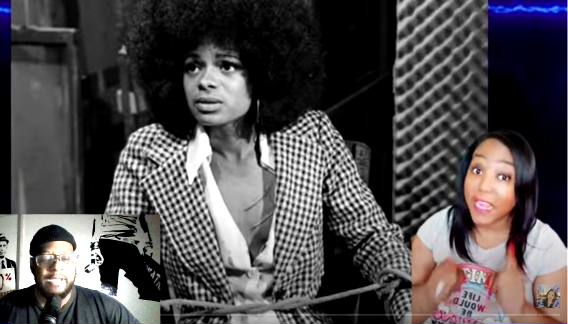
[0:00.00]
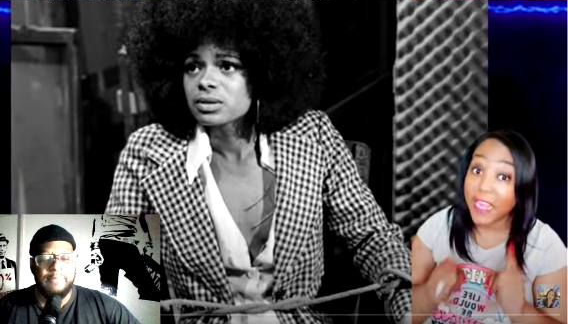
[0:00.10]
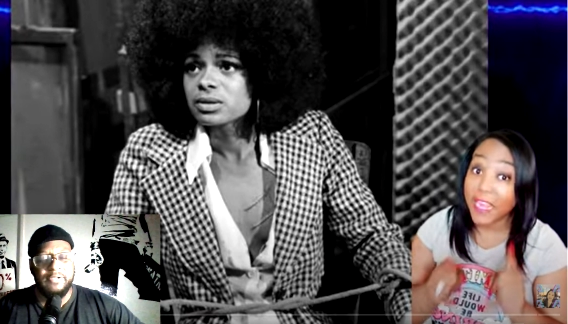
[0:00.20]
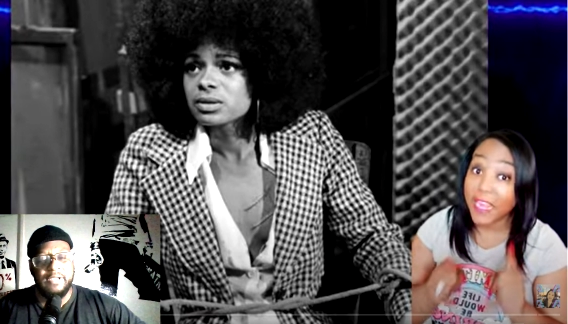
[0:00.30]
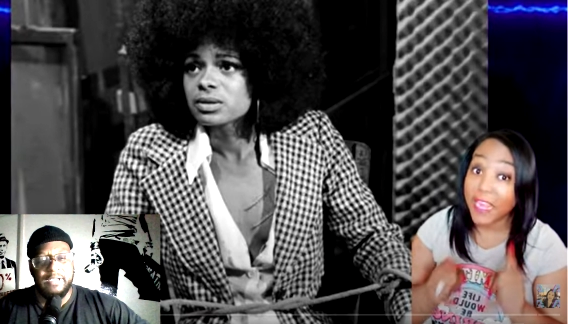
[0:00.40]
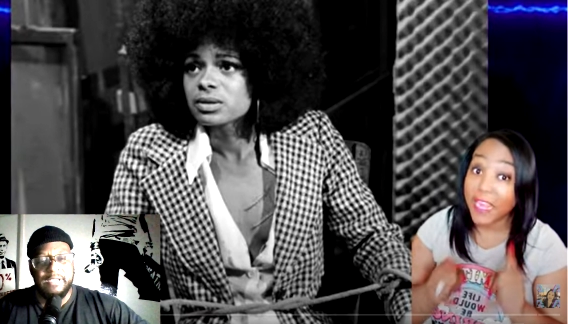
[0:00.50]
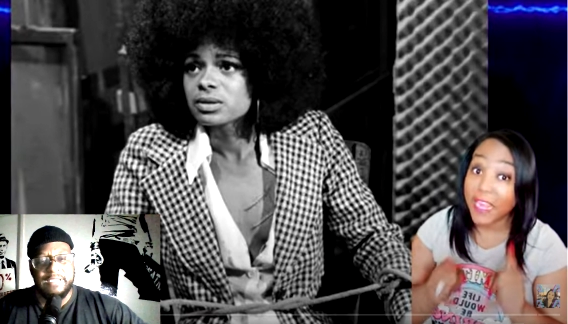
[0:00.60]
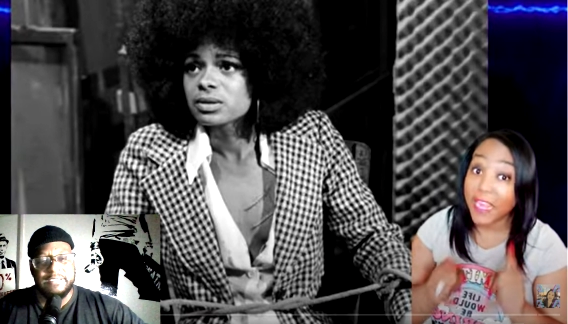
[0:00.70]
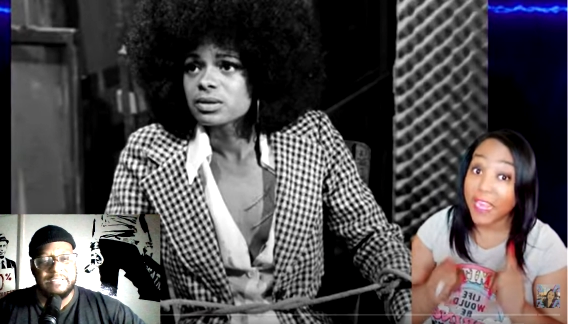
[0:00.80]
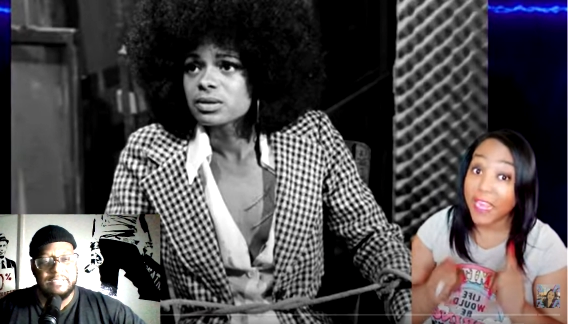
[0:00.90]
Speaker 1: Kimberly
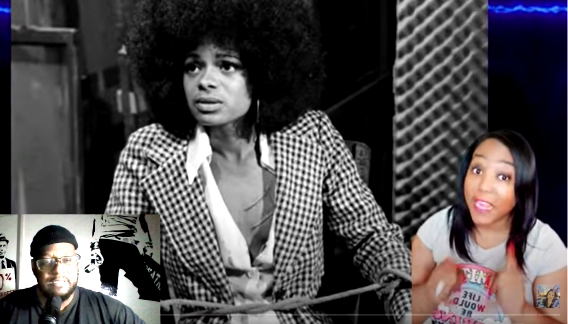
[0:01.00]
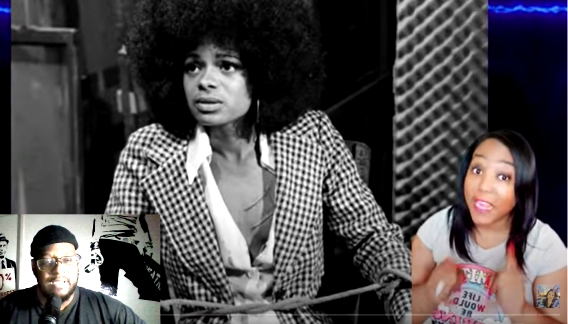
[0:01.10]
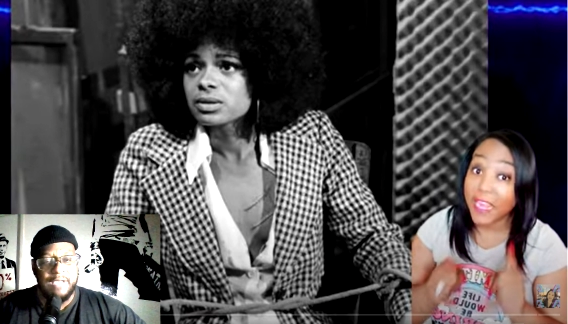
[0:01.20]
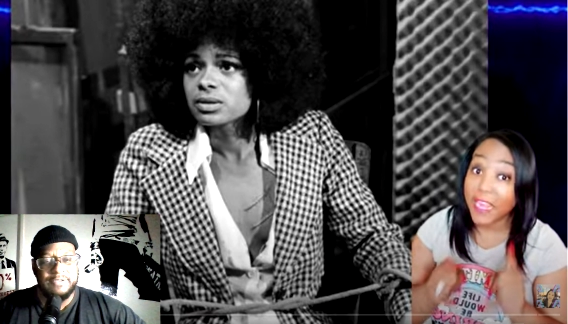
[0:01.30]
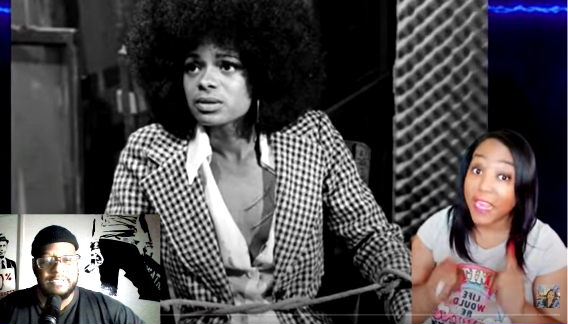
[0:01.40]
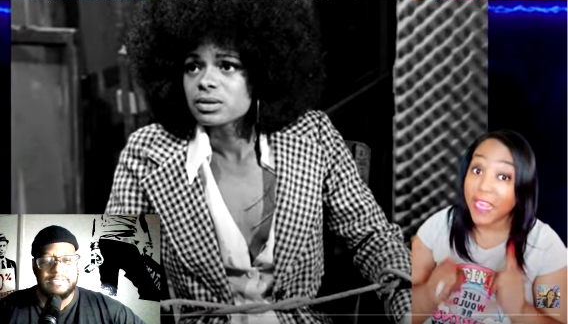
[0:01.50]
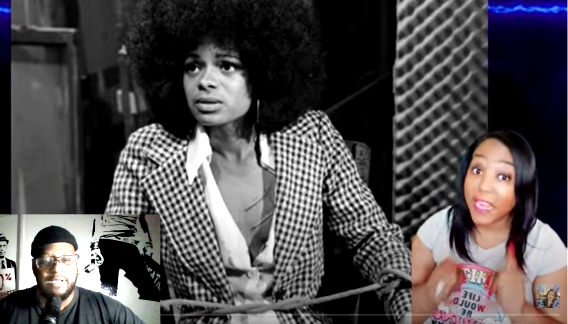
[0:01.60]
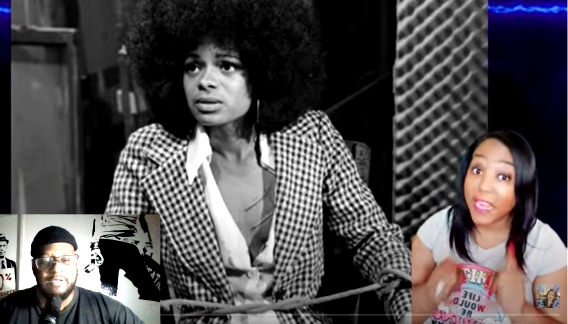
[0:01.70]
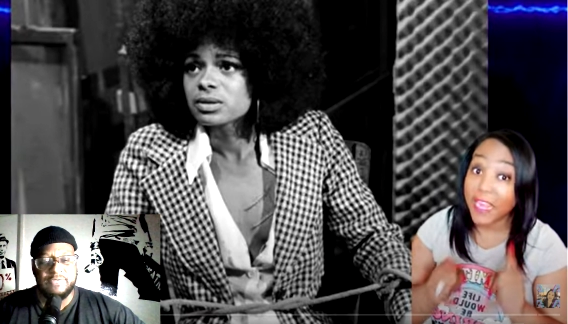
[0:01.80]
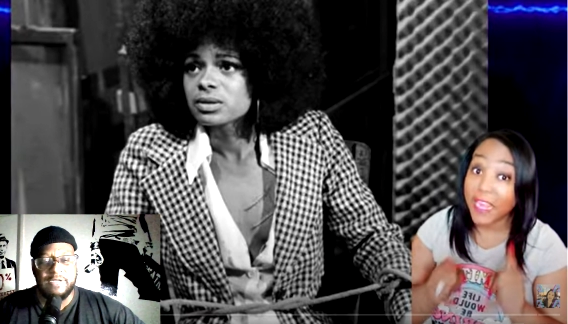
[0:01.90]
Elise. I was just,
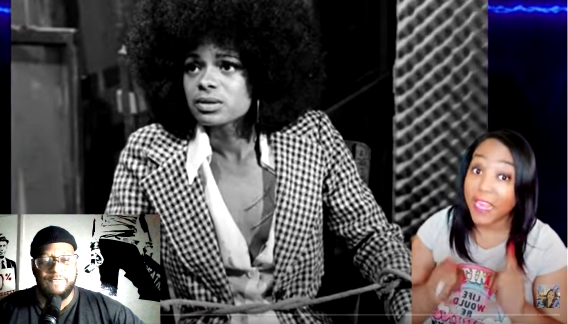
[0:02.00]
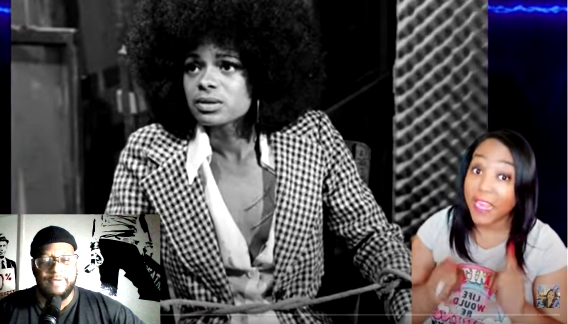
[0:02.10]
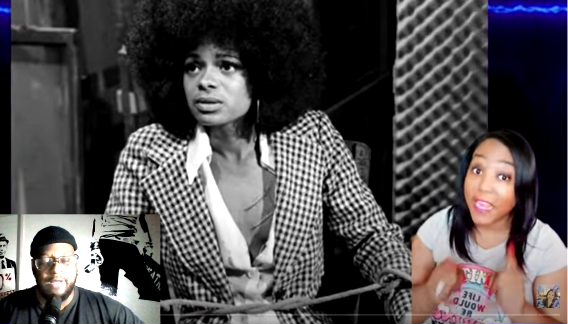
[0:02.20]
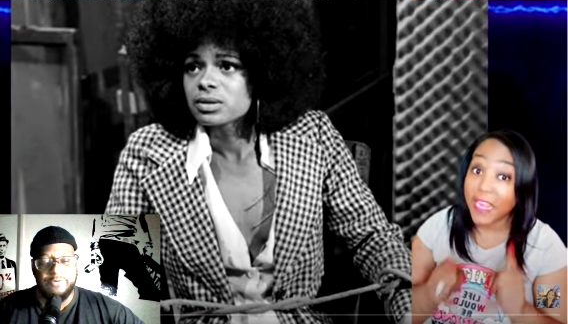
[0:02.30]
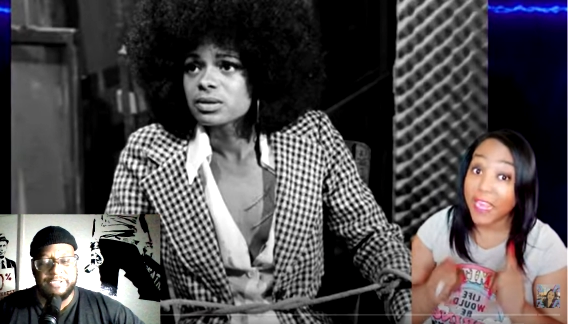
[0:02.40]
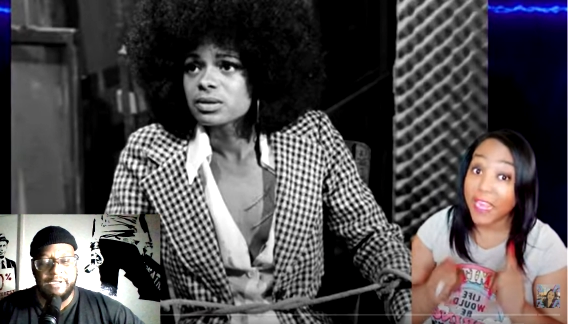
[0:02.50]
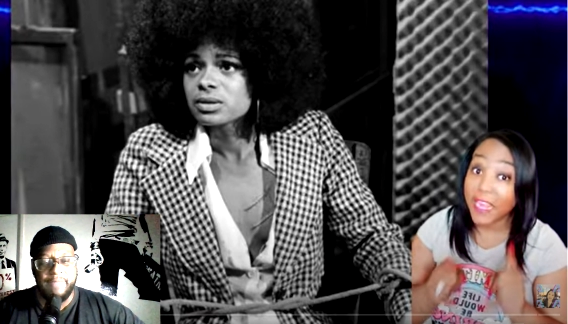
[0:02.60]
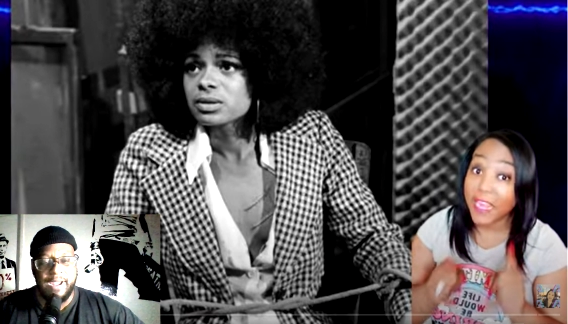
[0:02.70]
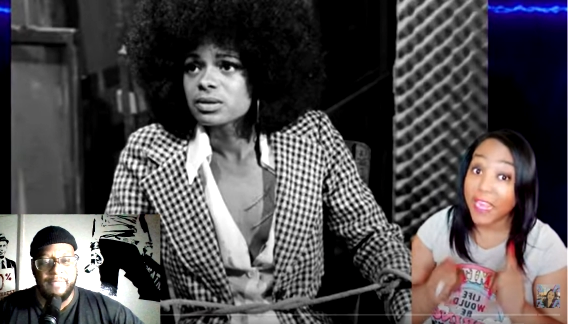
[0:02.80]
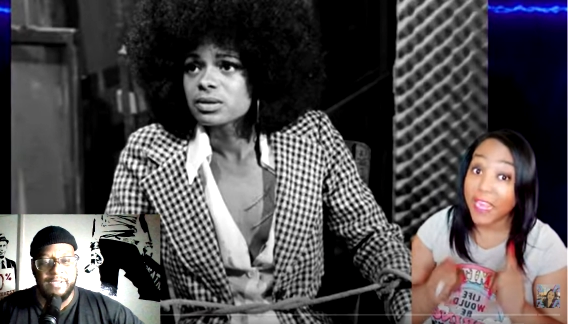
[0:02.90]
I was trying to figure out who she
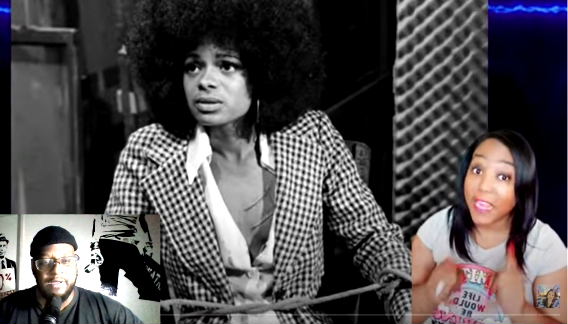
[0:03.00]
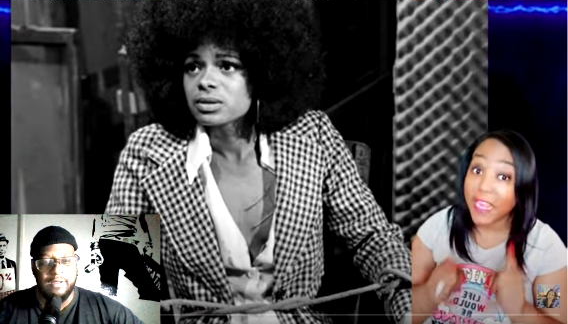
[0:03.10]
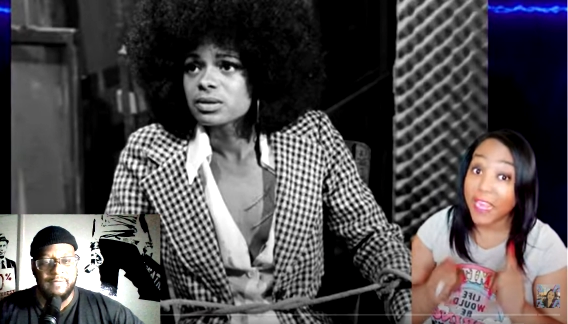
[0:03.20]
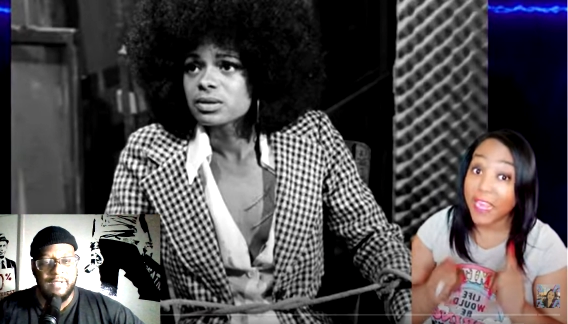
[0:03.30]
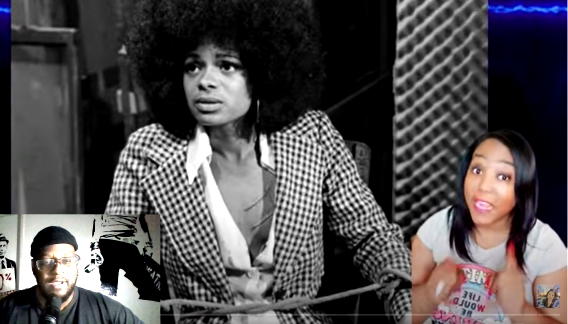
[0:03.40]
reminded me of.